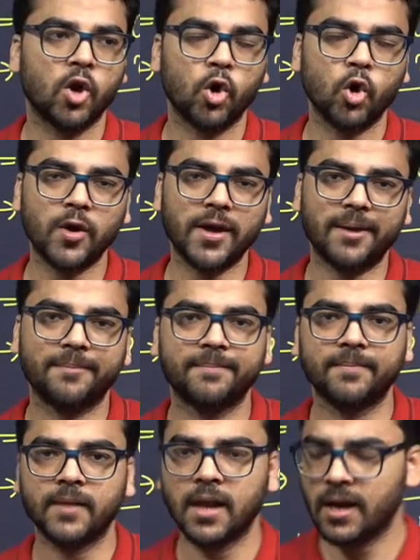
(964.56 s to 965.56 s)
Okay.
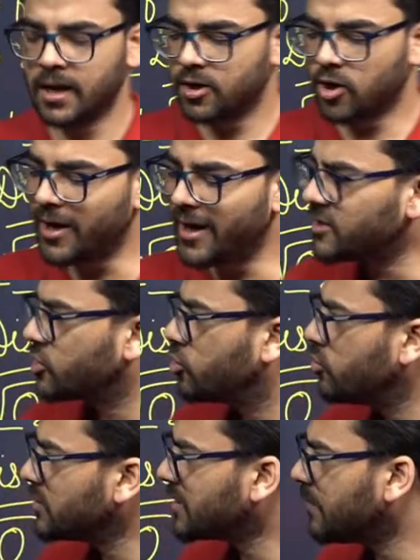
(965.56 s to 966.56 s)
Now let's
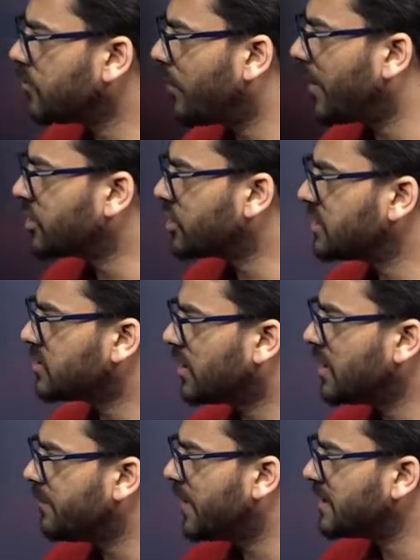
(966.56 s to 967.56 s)
do some questions
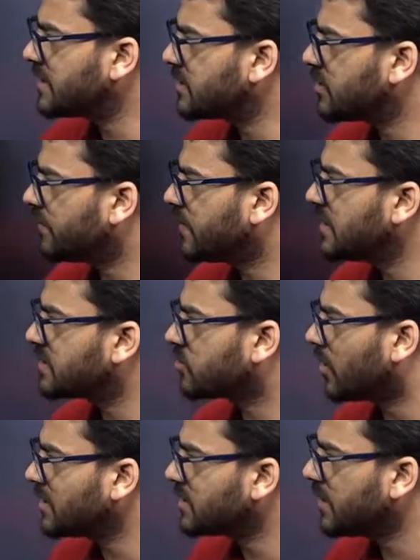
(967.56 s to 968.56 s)
on the basis of these
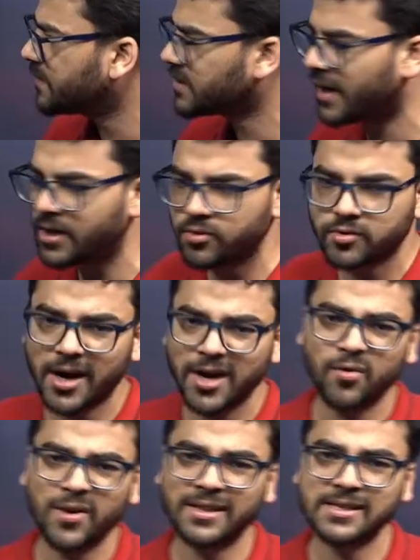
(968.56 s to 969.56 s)
concepts. Can you try
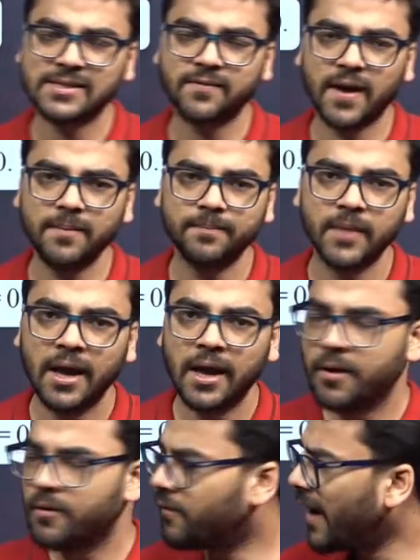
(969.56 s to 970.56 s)
doing this one?
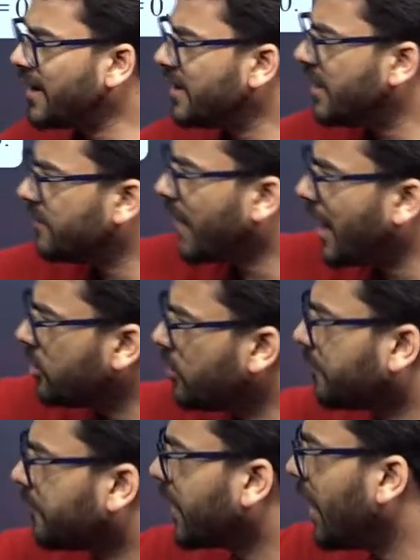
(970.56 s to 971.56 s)
Find the value
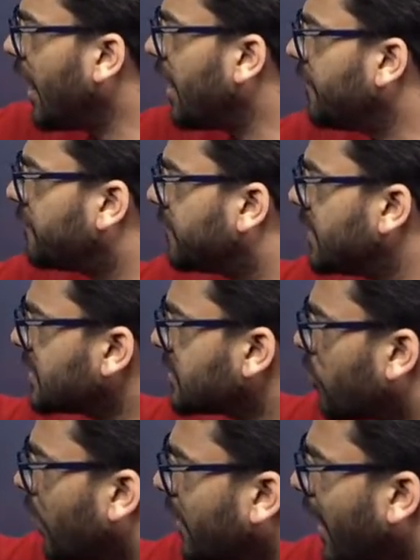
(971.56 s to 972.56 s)
of k if this
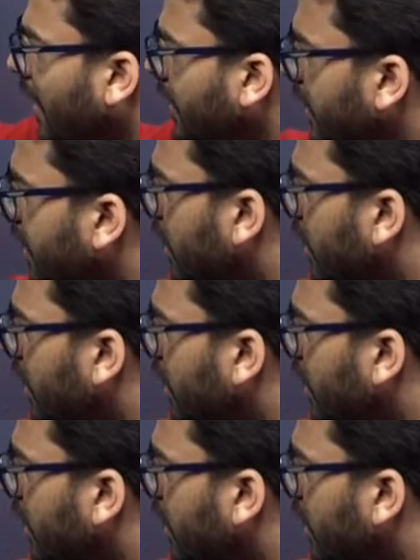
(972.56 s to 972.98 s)
quadratic